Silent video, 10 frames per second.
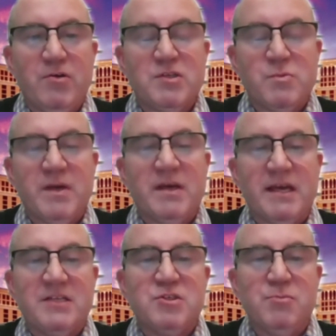because we could
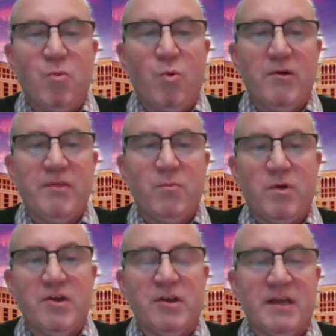get you more than
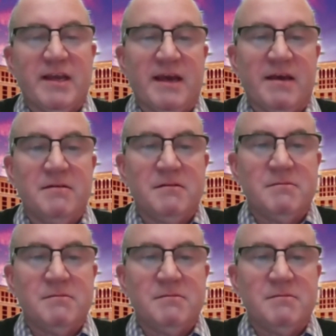what you're going to get.